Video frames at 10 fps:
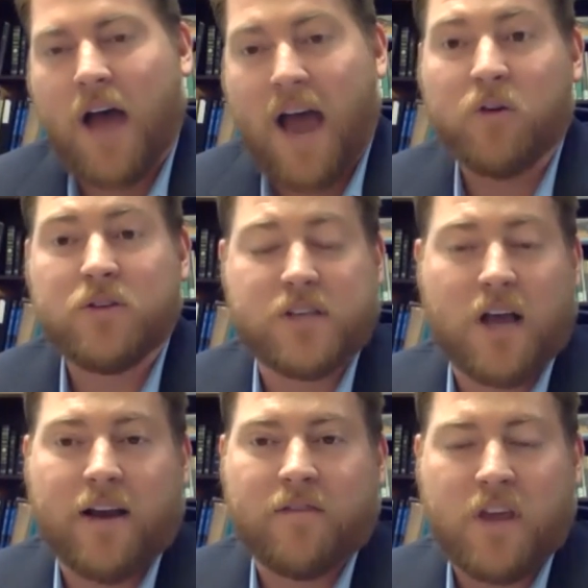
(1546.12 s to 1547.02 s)

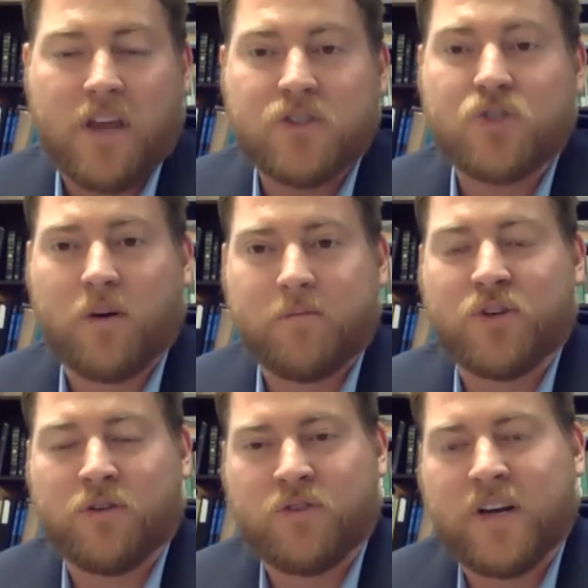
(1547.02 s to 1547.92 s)
outside of his
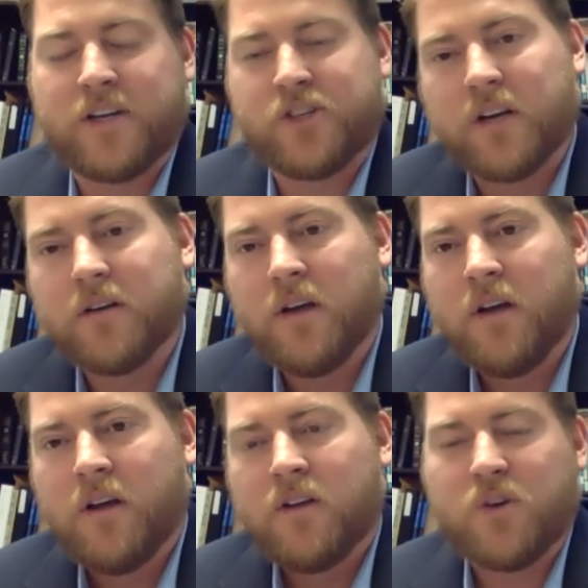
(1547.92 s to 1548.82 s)
scriptural tradition.
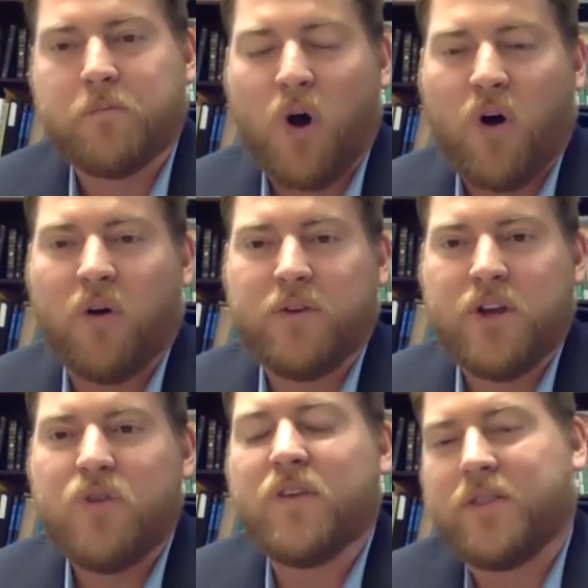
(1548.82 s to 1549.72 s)
So Paul
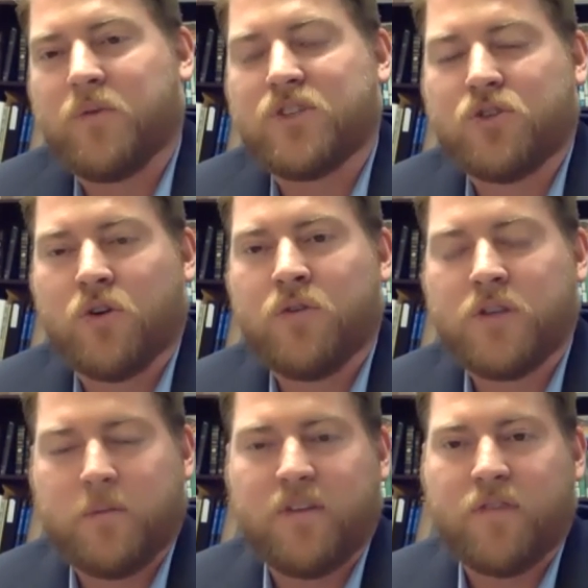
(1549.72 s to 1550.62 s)
knew that there was
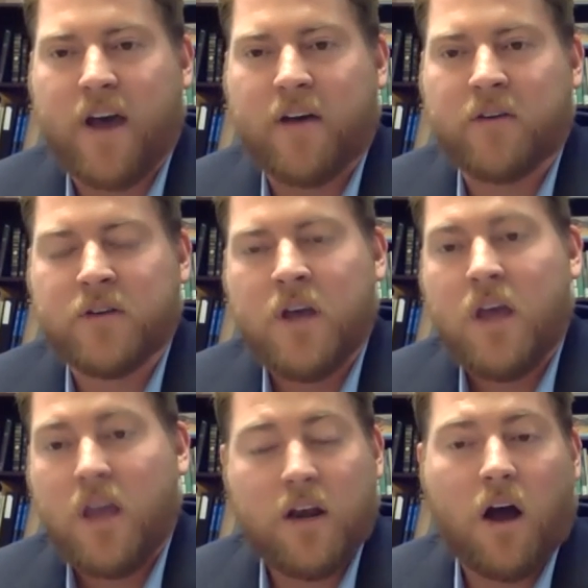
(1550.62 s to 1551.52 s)
truth to be found
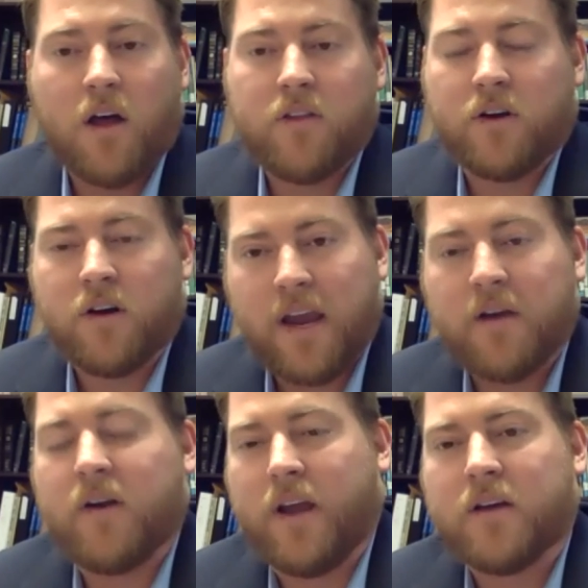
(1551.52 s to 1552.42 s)
in other
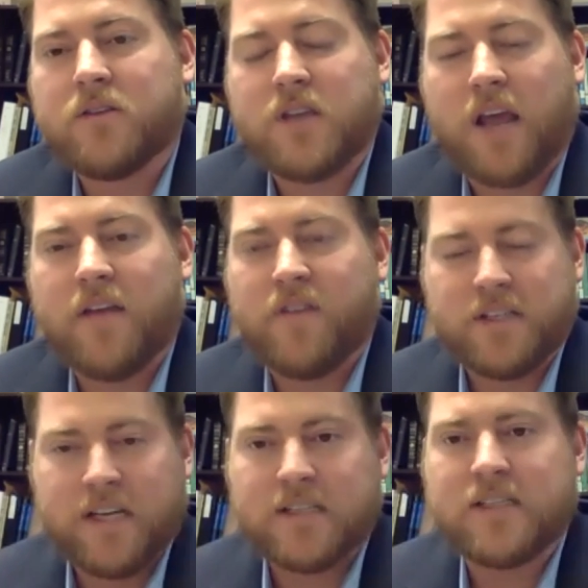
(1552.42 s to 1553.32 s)
areas. And if
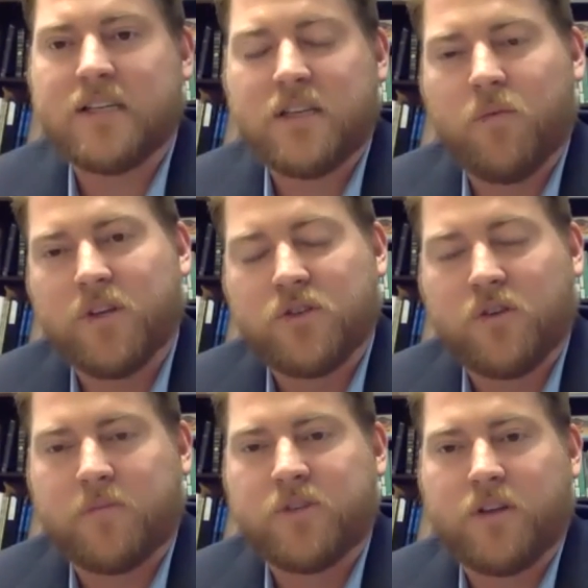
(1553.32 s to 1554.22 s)
it's consistent with
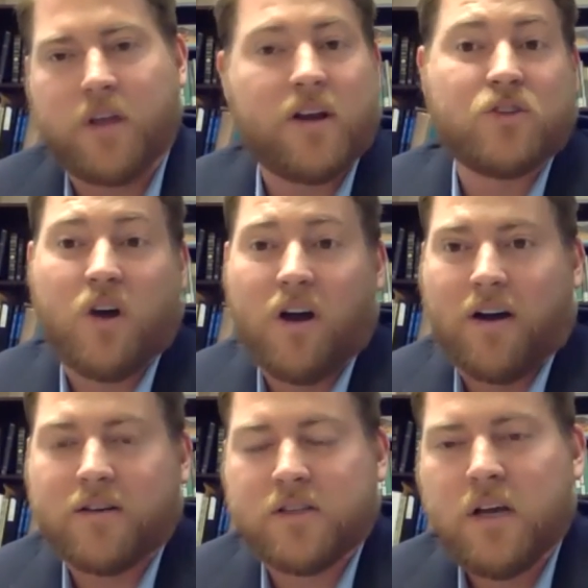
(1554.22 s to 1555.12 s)
Scripture, then it's
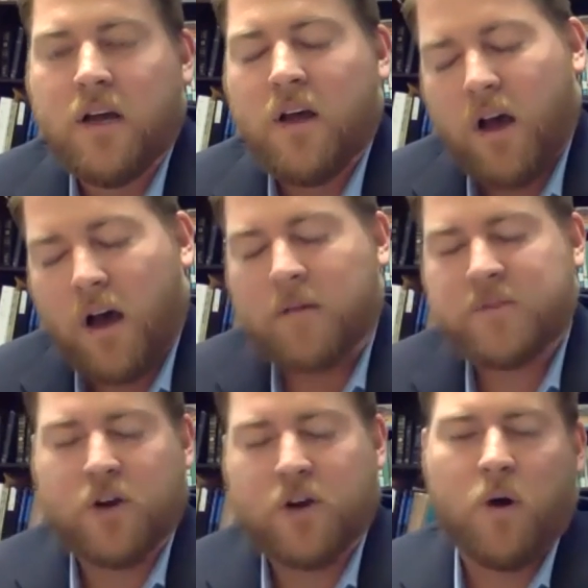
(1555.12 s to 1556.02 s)
ours.
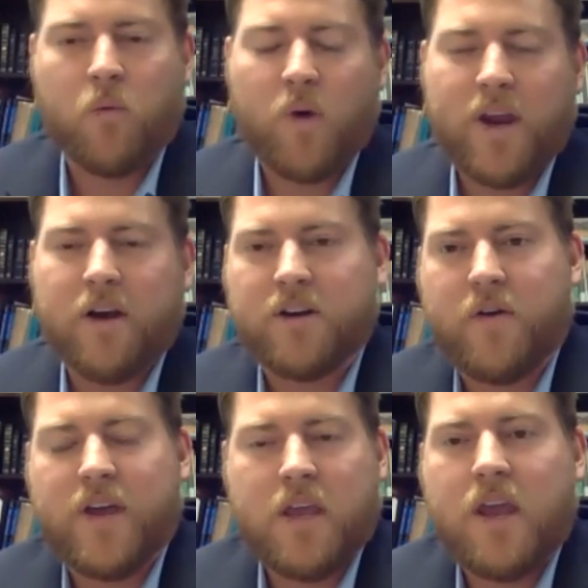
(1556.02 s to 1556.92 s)
So what we are
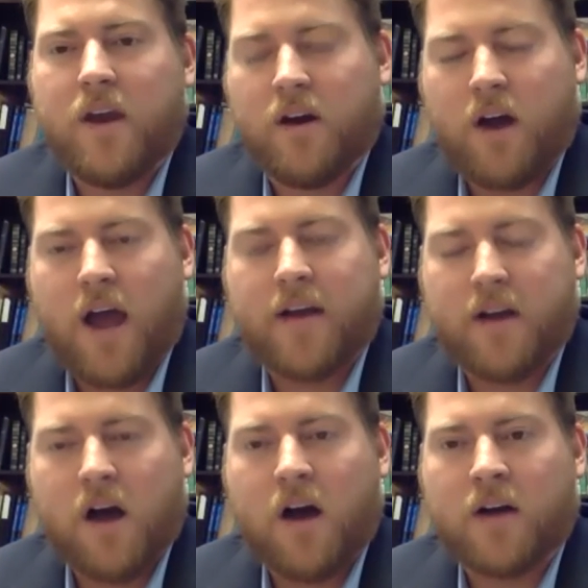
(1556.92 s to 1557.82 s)
doing here at
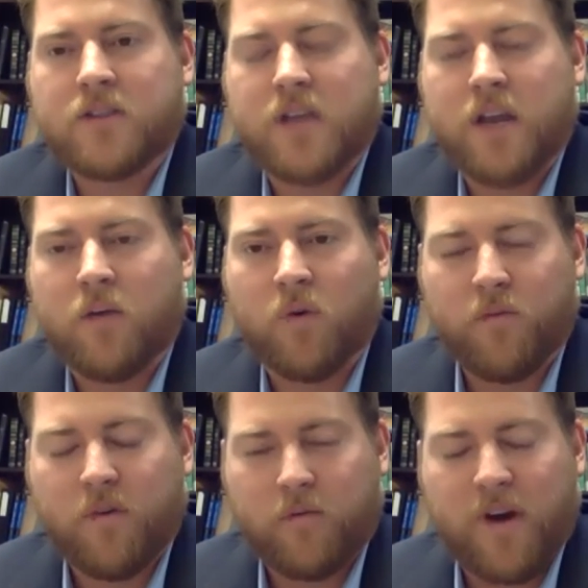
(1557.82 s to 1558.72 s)
Knox in a
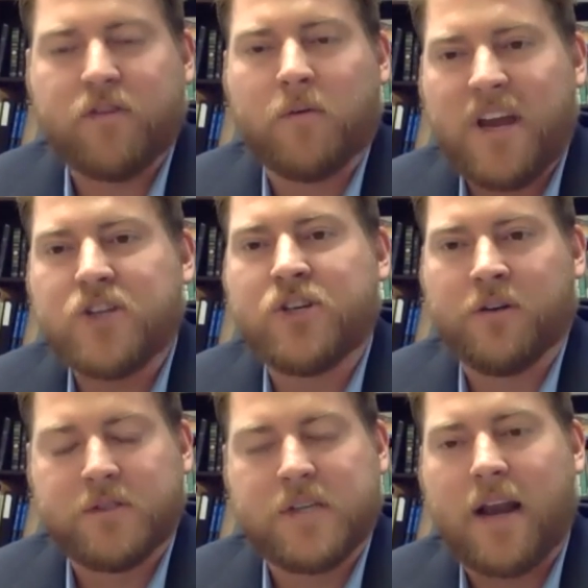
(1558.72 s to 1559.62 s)

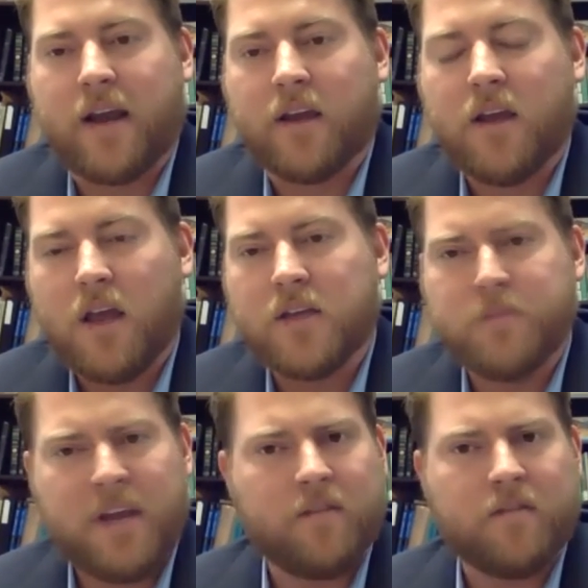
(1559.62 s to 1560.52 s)
reformational setting is
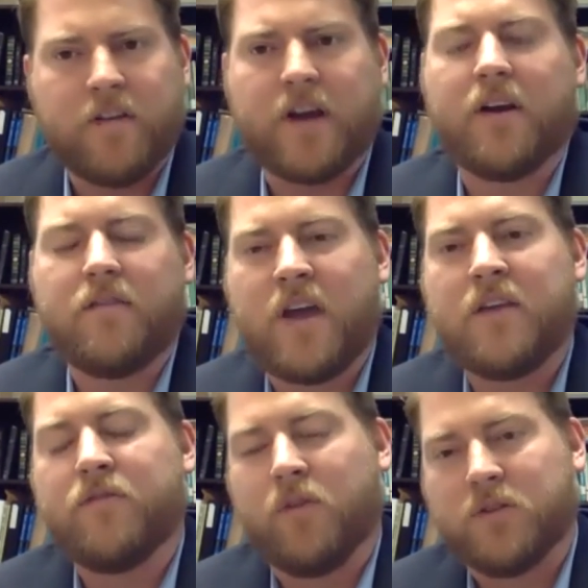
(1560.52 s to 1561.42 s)
being very
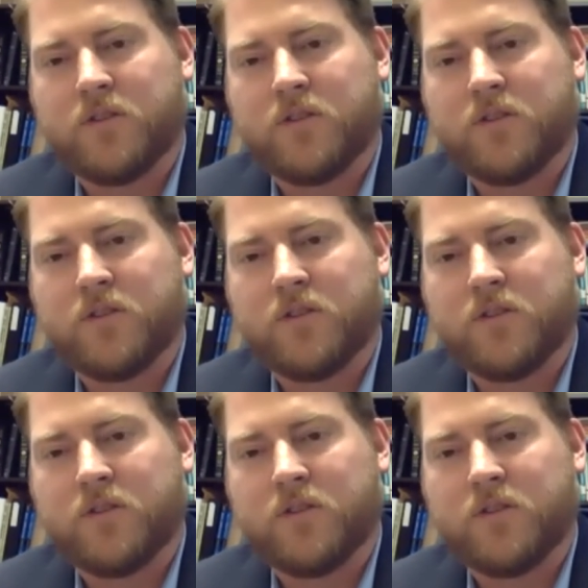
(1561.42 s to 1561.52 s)
faithful